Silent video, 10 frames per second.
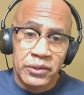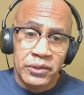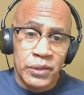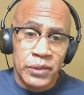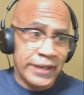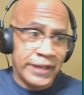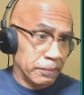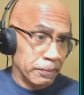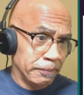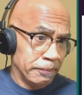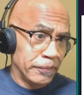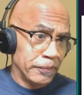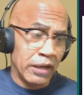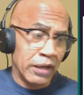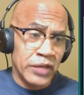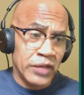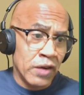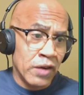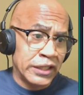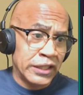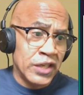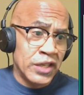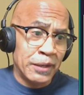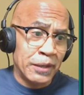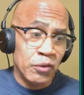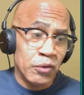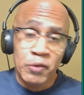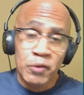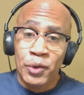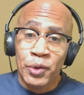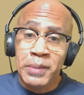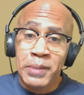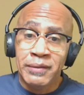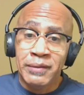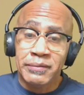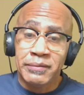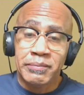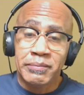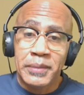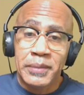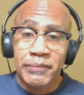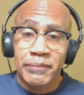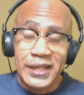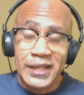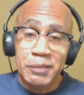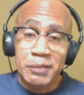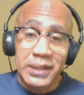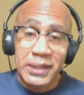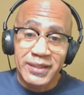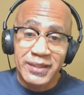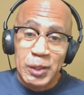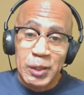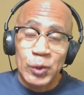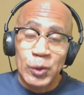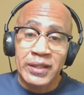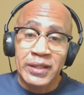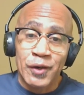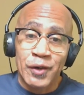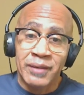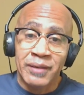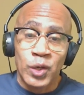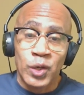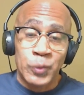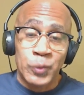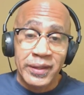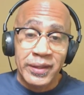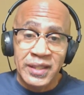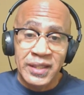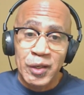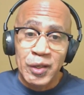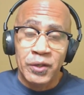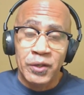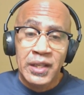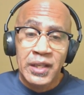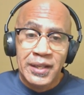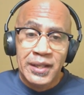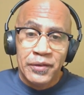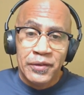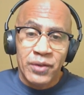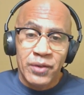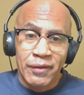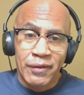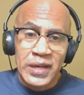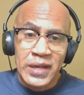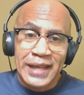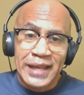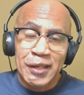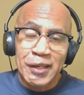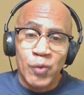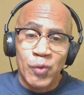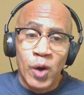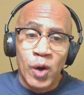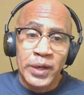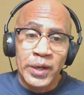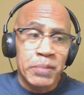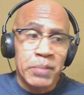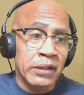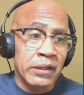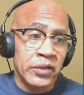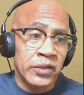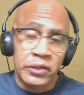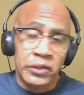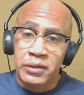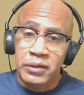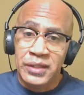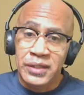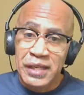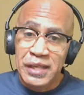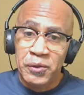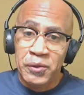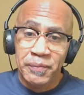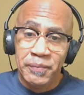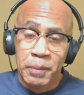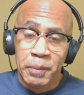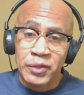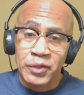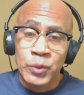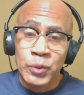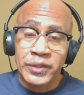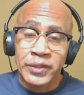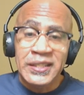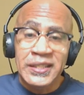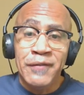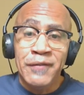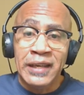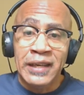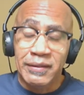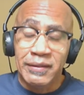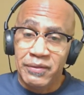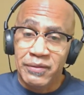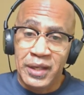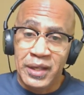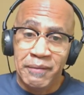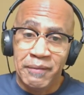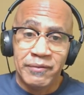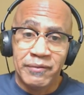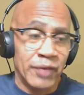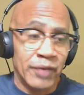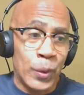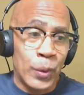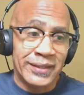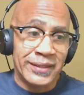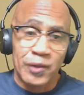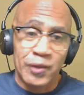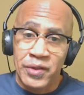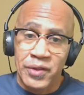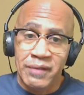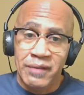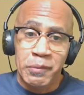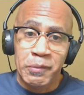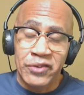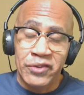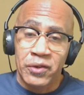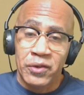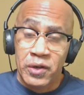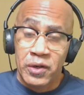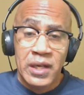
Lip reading: So guys, Karan and Jane, you've both been, Jane has been the CEO and Karan works with the CEO. So you have a real idea of what would appeal to the CEO, the person who is receiving the request or the information, or